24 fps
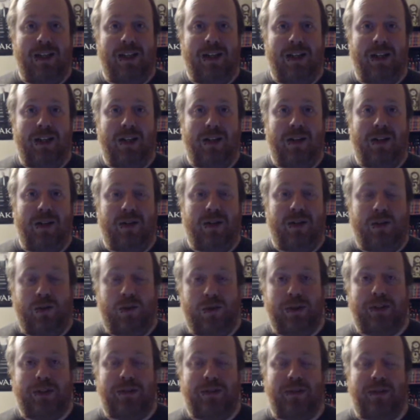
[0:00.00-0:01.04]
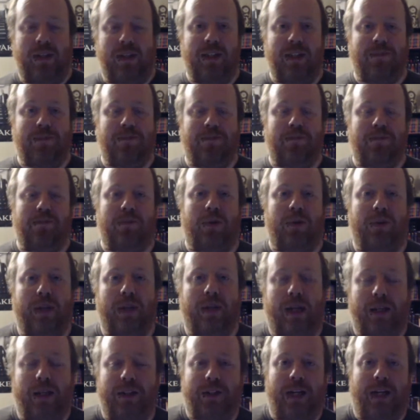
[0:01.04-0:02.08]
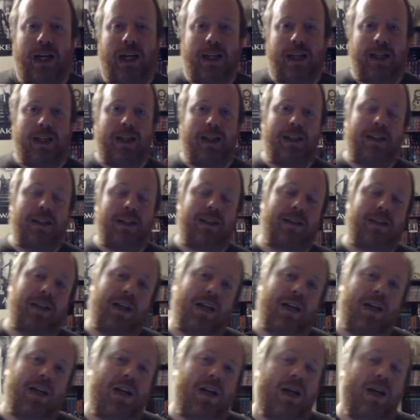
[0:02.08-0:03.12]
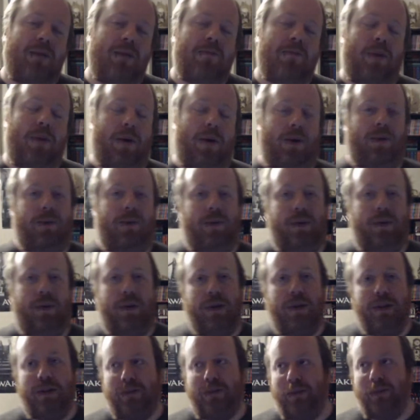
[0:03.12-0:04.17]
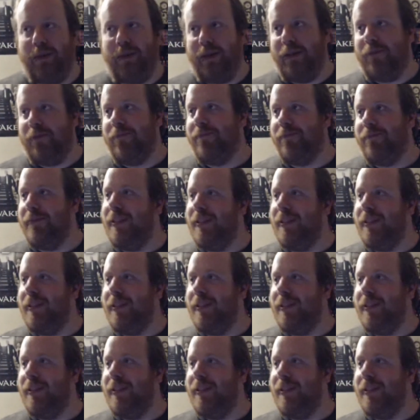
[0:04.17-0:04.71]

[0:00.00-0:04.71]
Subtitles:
Of course, he's pulling out a shotgun and barking orders. Well,